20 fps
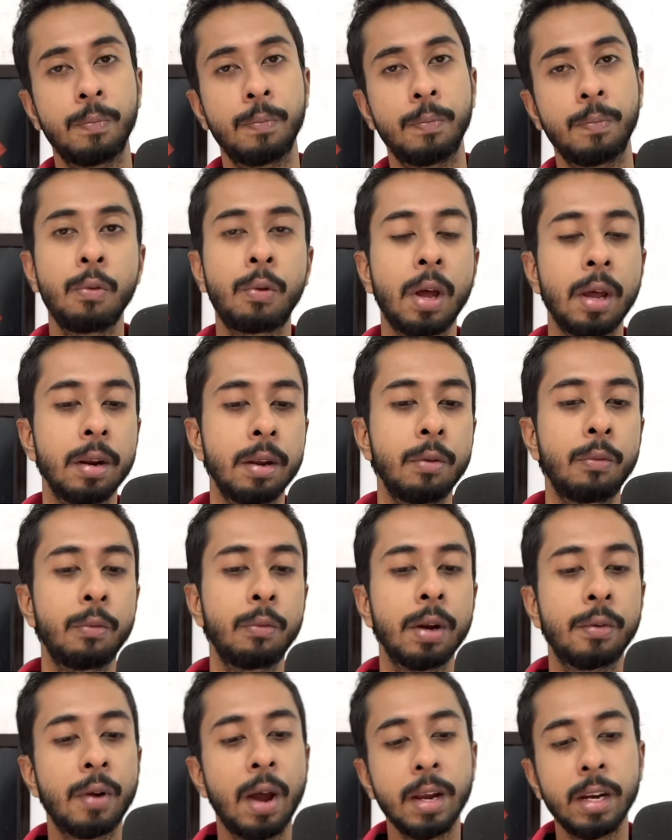You can
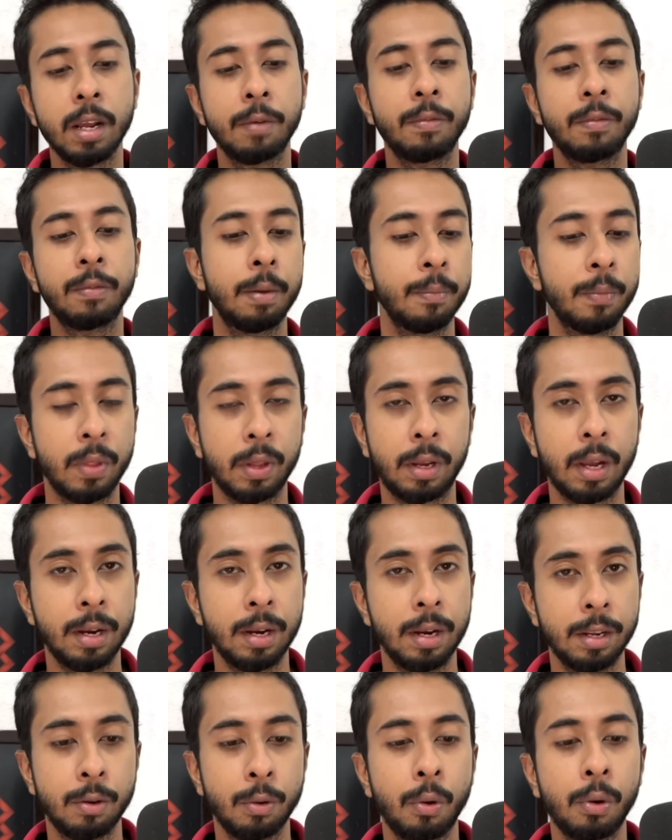right away get
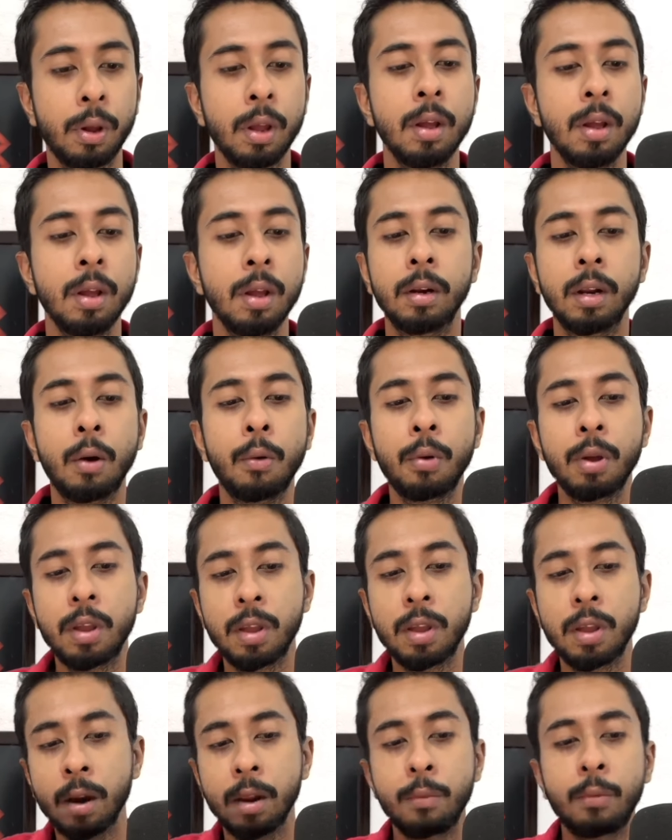it. Okay, now
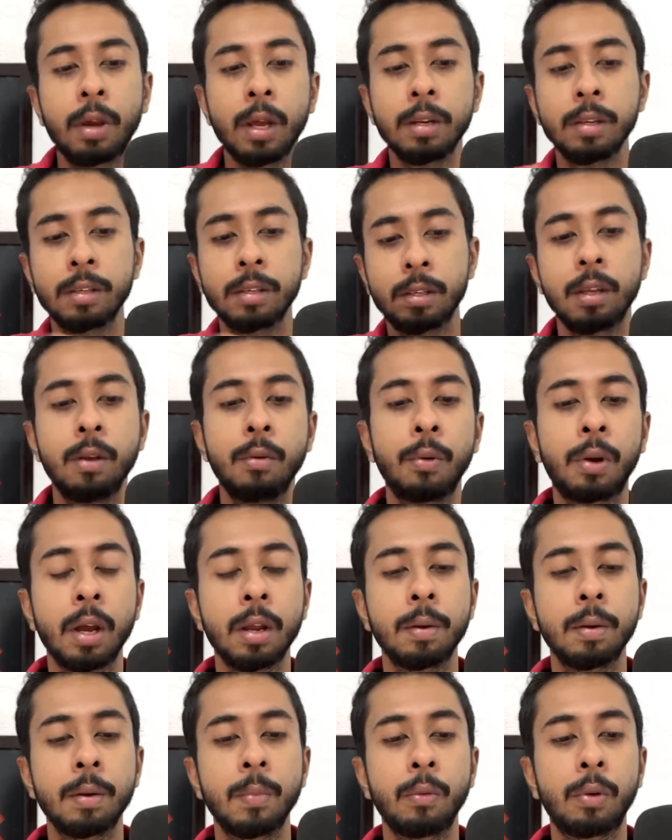here you can see, you
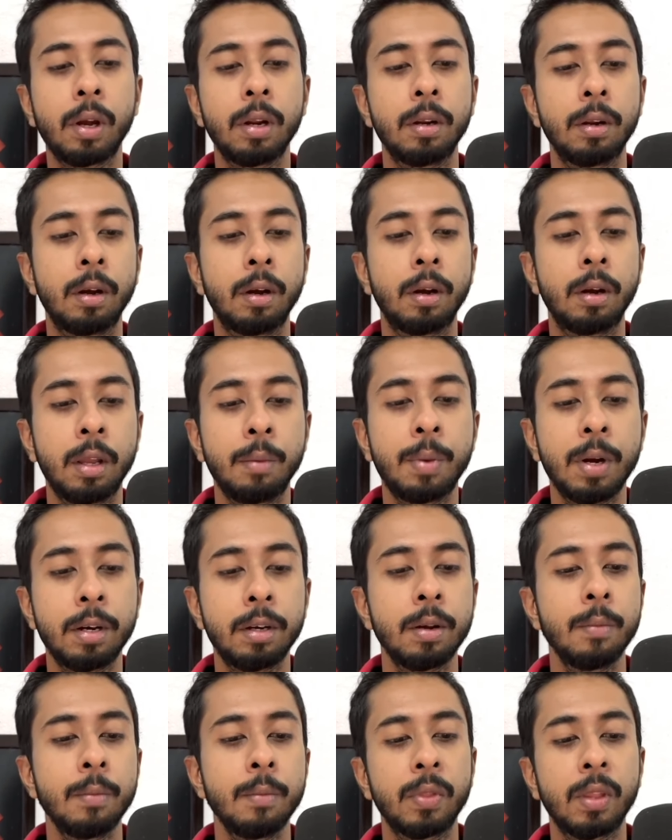can debate
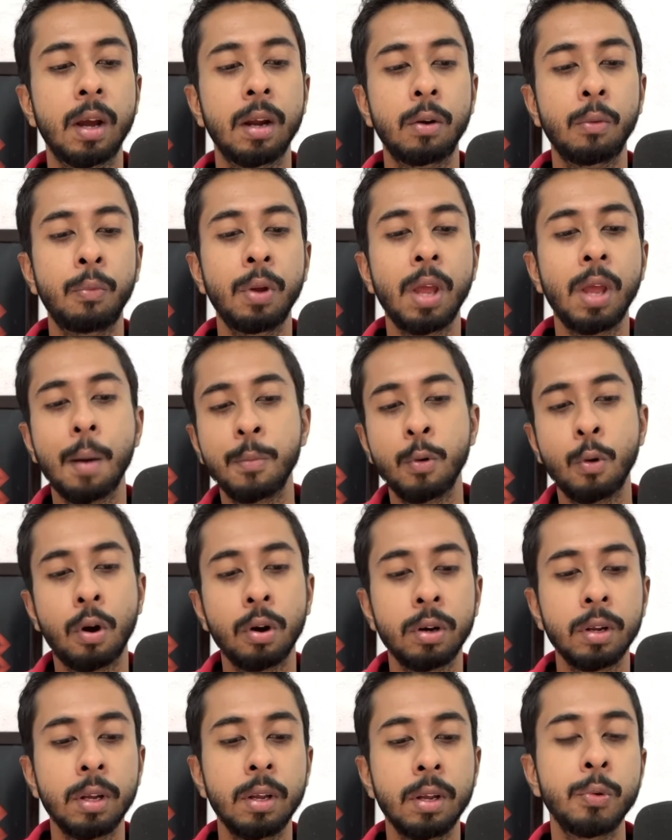that we have not
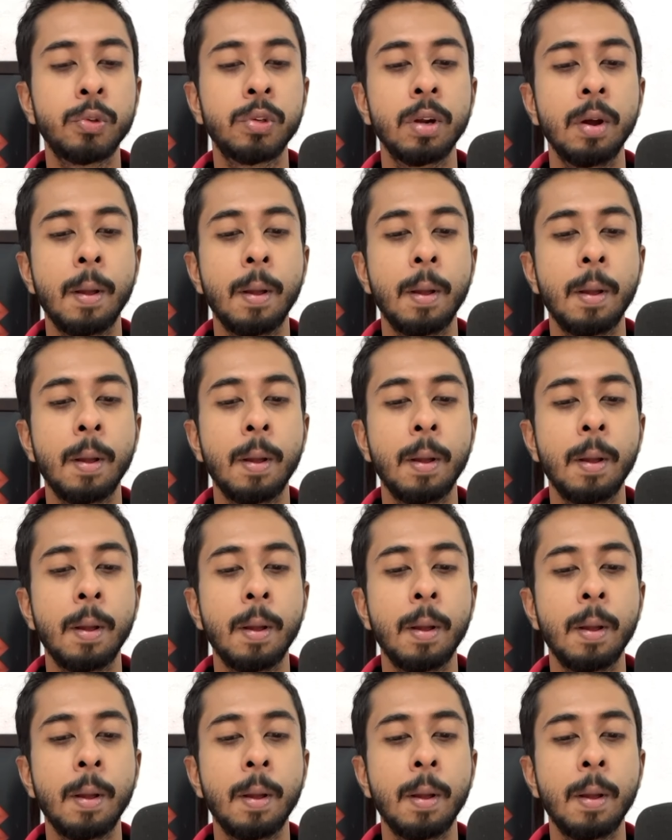used